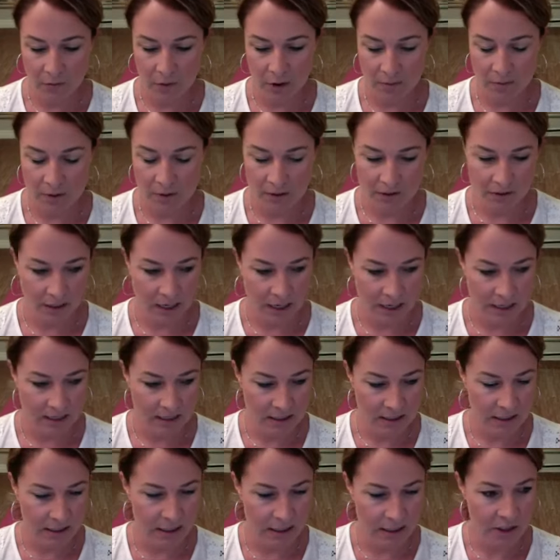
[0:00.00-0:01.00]
Robert kind of
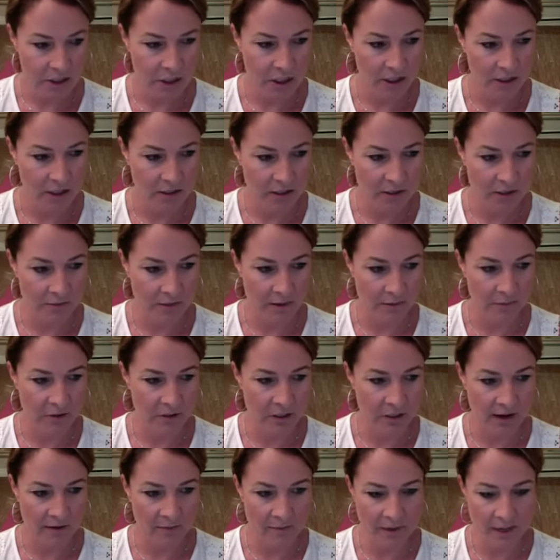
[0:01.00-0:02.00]
shared some
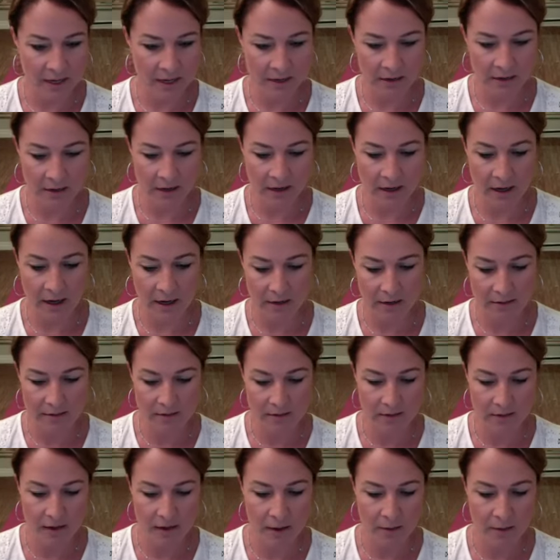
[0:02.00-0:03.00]
numbers. I've been a
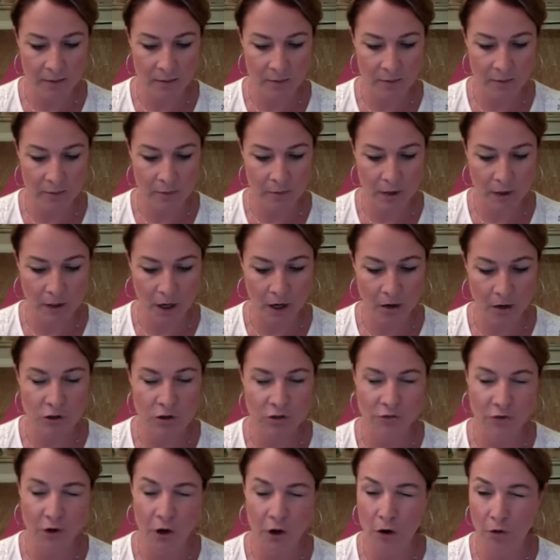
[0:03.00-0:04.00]
coach
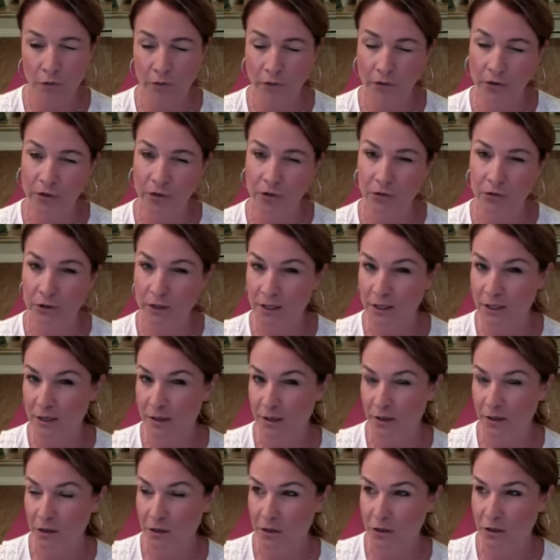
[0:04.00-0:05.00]
for over
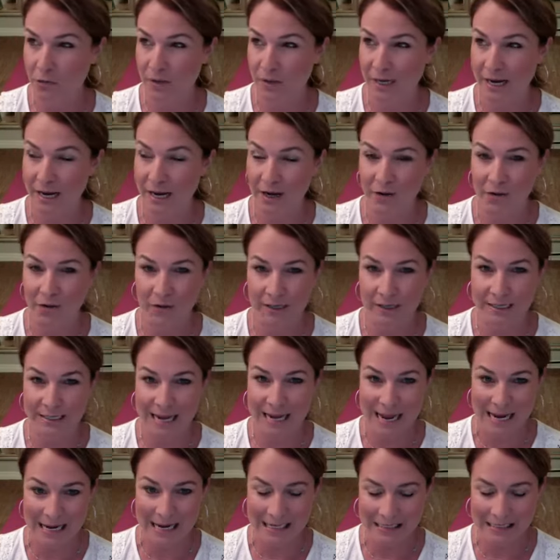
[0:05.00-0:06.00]
3,300
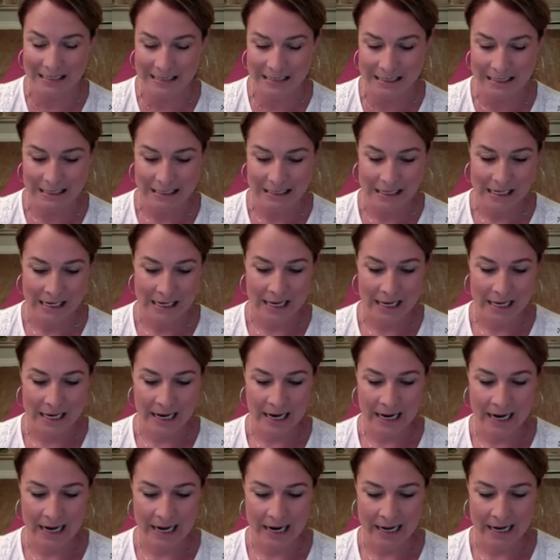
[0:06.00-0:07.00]
days.
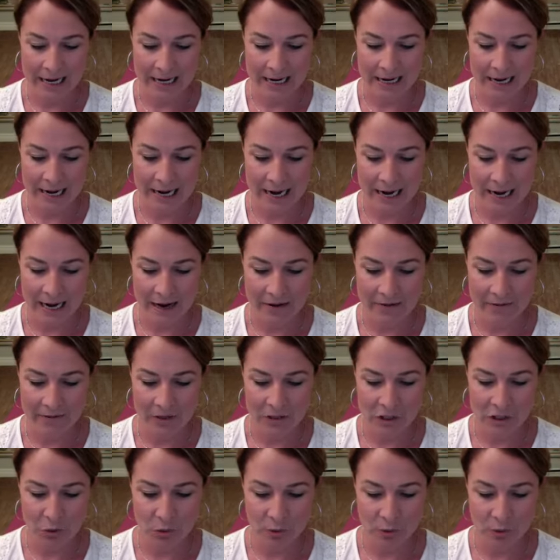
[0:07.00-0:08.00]
I
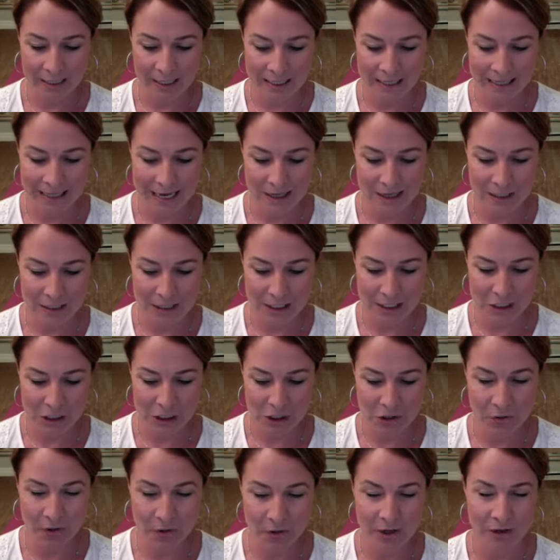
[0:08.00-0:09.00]
have
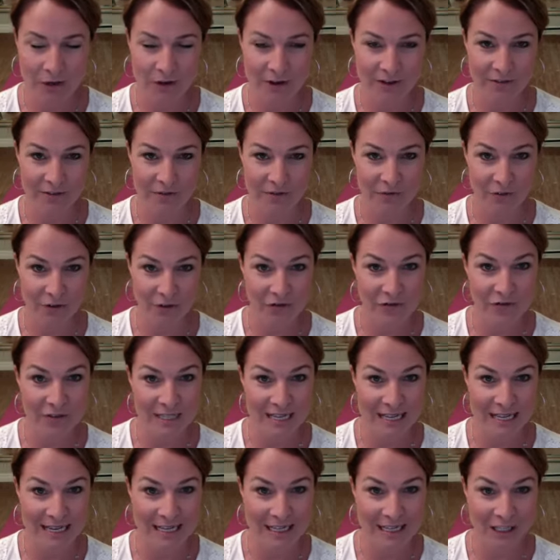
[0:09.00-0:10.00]

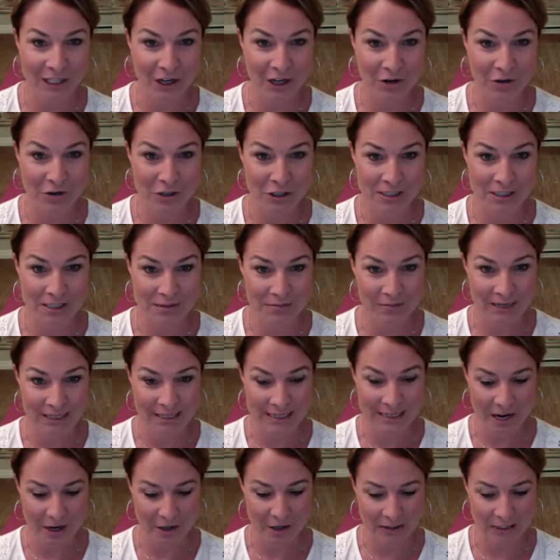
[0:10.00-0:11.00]
20,215 coaches in my
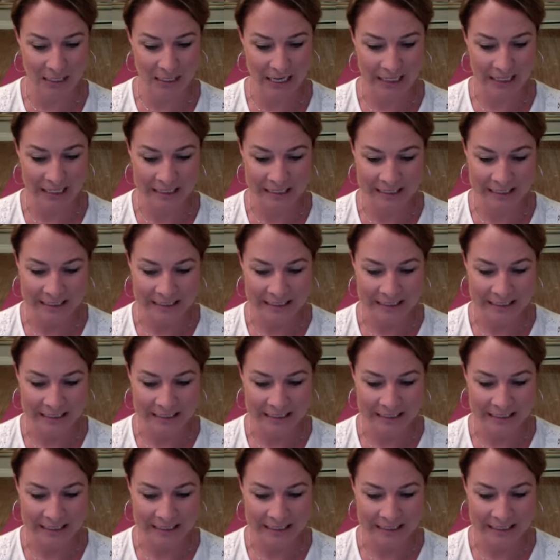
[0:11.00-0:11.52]
downline.